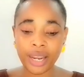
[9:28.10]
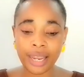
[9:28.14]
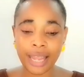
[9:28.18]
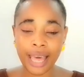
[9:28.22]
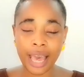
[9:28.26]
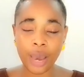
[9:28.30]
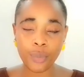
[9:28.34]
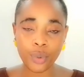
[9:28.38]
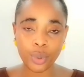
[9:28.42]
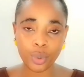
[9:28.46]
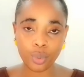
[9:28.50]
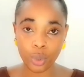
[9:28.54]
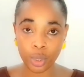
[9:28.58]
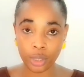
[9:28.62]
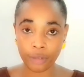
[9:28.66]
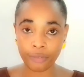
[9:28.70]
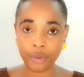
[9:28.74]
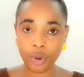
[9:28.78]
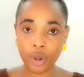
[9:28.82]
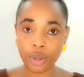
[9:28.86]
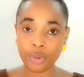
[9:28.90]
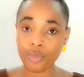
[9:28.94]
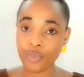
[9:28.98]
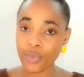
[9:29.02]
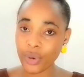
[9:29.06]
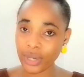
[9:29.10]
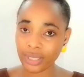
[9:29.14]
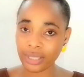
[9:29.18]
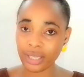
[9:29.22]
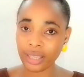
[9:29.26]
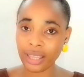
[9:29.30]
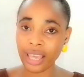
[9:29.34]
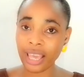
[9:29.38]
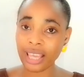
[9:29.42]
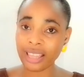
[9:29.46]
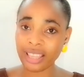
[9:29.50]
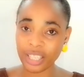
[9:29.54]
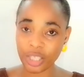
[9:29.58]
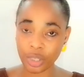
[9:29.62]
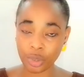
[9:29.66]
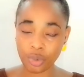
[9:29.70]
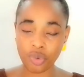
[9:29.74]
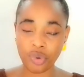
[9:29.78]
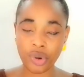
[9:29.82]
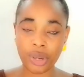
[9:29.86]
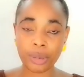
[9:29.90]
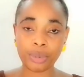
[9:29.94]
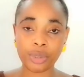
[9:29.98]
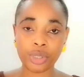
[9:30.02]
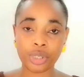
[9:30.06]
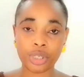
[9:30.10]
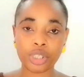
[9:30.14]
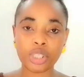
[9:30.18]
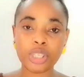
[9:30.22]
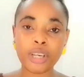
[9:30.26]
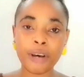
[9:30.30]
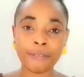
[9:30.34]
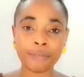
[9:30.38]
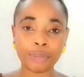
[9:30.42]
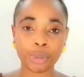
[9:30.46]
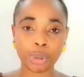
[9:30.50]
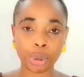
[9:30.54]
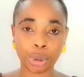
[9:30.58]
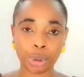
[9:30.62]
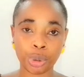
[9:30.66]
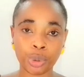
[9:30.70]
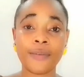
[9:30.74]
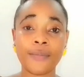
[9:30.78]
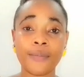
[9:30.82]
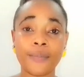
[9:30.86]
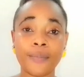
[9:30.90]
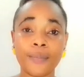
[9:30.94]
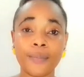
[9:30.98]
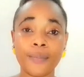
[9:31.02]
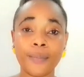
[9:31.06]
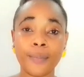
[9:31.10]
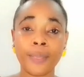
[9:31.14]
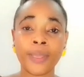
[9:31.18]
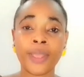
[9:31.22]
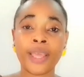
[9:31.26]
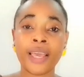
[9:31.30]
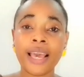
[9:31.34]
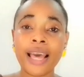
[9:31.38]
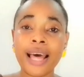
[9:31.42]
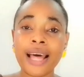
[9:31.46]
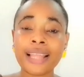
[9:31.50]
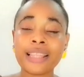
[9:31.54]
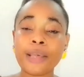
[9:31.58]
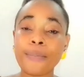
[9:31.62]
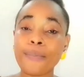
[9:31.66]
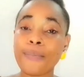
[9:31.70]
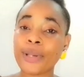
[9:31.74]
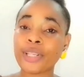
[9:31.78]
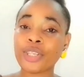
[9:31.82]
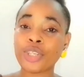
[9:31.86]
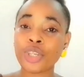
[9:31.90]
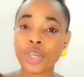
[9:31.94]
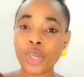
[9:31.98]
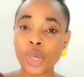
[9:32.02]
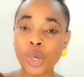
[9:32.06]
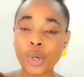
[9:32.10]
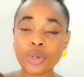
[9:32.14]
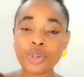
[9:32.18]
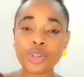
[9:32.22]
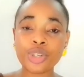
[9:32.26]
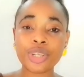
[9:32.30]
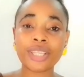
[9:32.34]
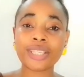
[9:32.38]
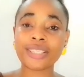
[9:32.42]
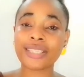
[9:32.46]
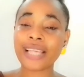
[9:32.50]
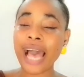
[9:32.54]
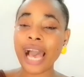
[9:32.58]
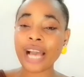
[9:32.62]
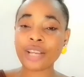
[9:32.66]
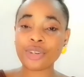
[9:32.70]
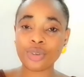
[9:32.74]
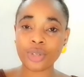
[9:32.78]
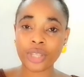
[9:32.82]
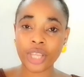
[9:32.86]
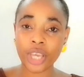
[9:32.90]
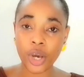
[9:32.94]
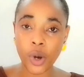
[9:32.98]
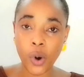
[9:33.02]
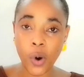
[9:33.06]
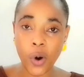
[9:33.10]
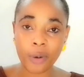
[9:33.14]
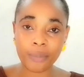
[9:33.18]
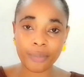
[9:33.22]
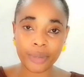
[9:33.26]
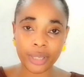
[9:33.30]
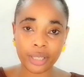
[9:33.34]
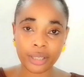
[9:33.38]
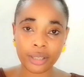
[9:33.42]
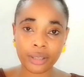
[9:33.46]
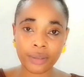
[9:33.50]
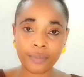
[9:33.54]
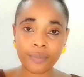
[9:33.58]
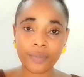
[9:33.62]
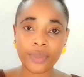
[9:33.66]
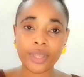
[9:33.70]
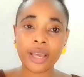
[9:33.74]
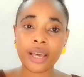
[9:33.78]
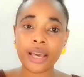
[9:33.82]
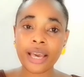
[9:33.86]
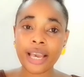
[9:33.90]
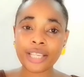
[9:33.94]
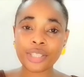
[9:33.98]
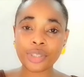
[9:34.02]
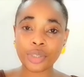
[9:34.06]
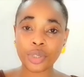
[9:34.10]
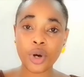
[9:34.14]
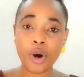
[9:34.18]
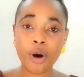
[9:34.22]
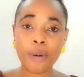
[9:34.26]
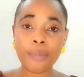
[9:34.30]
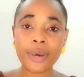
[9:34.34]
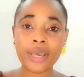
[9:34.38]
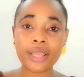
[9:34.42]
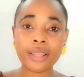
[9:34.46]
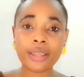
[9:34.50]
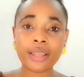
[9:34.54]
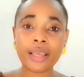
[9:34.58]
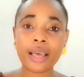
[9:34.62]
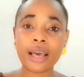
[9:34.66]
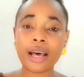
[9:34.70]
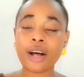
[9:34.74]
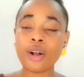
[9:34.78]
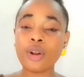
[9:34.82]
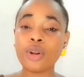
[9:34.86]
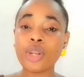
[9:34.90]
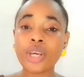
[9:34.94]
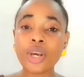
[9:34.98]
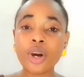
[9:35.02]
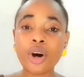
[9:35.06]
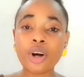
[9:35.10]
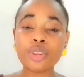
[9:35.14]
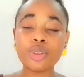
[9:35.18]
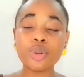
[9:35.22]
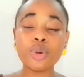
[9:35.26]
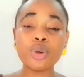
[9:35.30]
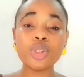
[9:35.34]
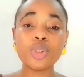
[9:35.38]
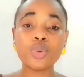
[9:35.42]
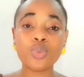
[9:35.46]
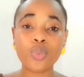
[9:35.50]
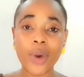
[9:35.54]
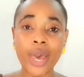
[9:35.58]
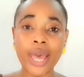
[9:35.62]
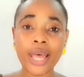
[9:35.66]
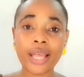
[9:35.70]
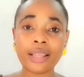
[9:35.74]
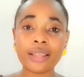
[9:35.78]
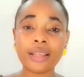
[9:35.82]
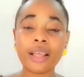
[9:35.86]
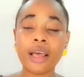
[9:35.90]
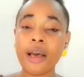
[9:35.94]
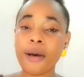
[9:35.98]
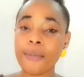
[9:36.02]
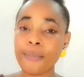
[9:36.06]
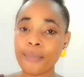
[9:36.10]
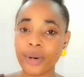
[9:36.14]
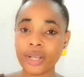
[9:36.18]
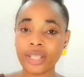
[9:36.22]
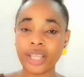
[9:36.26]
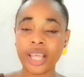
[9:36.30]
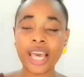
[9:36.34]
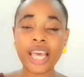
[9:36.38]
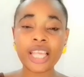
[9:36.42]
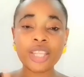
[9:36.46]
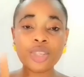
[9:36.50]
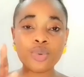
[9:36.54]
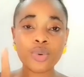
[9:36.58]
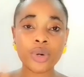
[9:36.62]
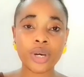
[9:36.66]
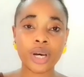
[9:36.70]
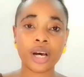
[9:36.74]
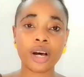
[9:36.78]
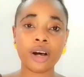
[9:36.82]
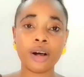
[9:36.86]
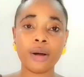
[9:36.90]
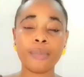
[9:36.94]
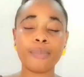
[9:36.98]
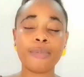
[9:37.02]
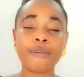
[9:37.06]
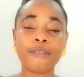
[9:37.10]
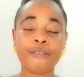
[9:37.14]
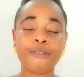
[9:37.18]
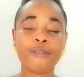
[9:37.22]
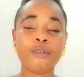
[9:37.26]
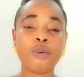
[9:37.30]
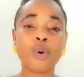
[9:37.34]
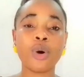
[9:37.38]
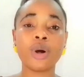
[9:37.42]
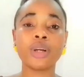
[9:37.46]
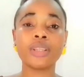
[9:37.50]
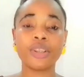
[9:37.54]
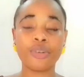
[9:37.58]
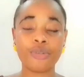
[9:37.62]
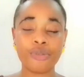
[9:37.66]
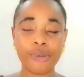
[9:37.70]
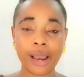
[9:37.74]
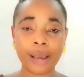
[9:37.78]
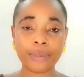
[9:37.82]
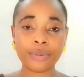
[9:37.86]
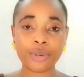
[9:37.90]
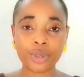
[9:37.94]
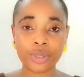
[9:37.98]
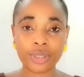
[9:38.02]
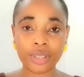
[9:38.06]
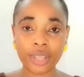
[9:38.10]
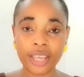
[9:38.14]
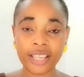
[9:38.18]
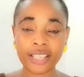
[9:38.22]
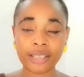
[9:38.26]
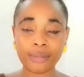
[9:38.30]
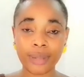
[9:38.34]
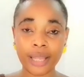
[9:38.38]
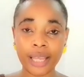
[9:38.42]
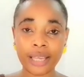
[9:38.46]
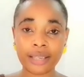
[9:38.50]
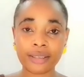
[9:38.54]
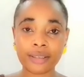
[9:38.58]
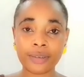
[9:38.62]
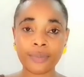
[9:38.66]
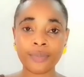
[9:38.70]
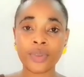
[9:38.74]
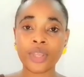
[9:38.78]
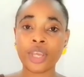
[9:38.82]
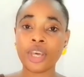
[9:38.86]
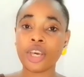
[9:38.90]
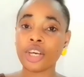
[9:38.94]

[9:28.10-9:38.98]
line with the word of God written in the scriptures of truth. The persecution is actually coming. It's coming, only God knows when, but it will come before the rapture takes place.